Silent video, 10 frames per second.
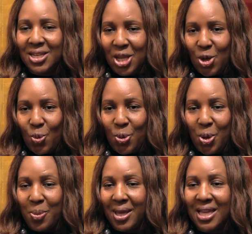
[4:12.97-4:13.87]

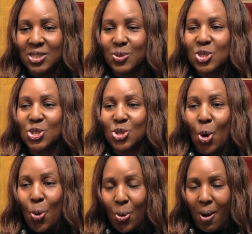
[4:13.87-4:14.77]
Dinglewood because it was
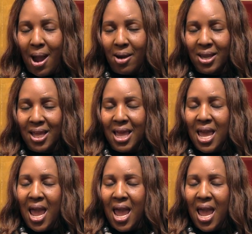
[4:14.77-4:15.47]
so crowded.